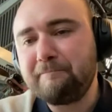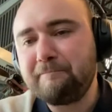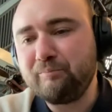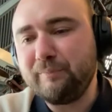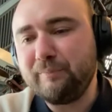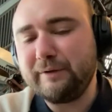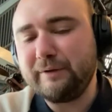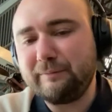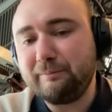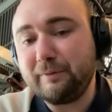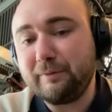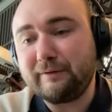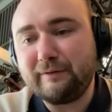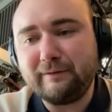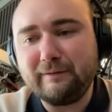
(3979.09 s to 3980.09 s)
But,
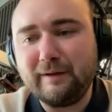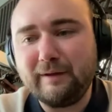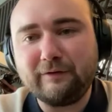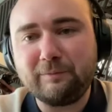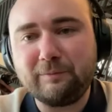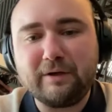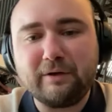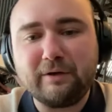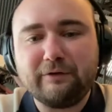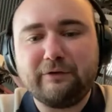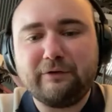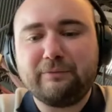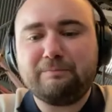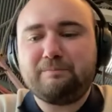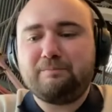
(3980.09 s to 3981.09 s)
but it's
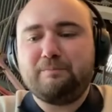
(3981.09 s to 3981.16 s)
because